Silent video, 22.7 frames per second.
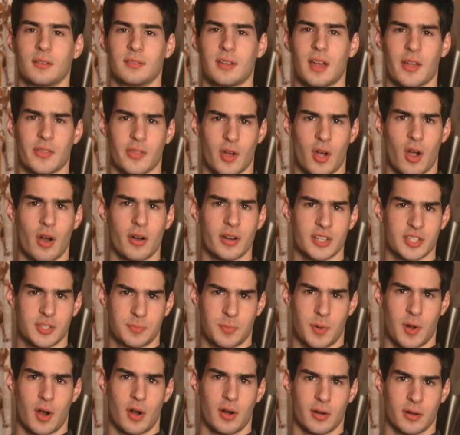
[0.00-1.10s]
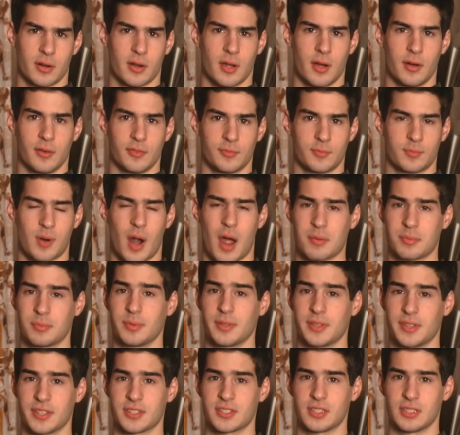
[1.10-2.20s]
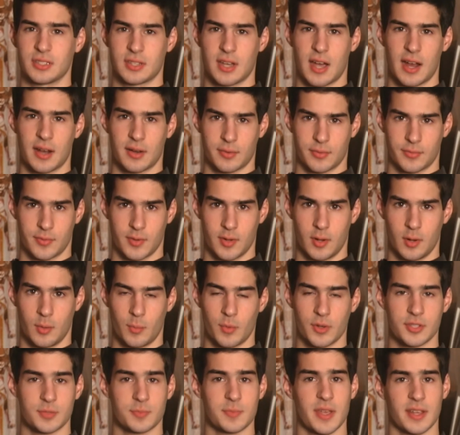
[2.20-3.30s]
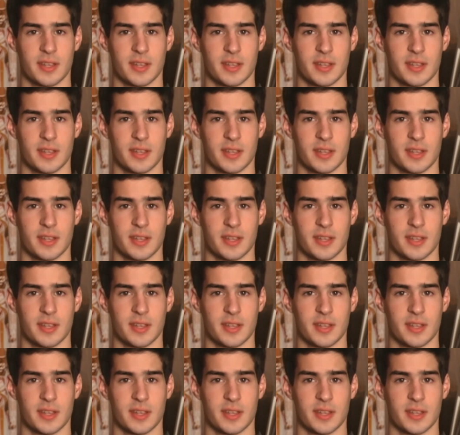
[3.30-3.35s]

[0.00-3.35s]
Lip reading: Now the hardest part of probably this entire film was